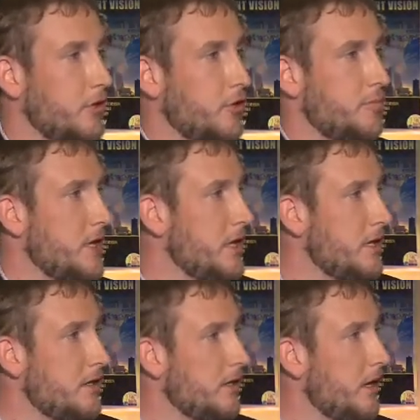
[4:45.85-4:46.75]
Could
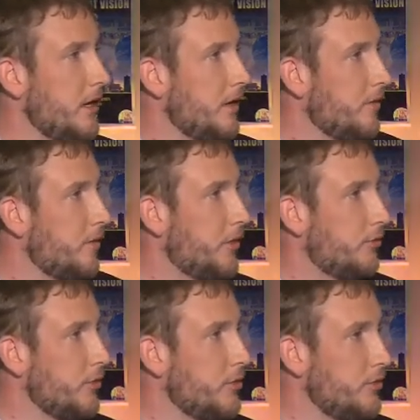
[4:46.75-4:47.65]
be
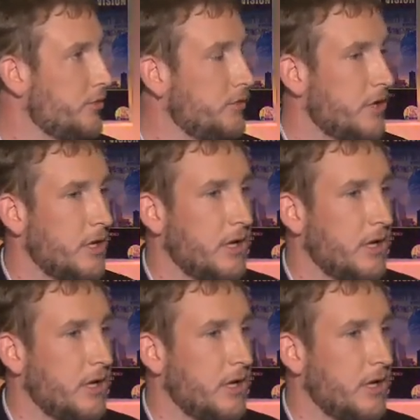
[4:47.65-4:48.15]
through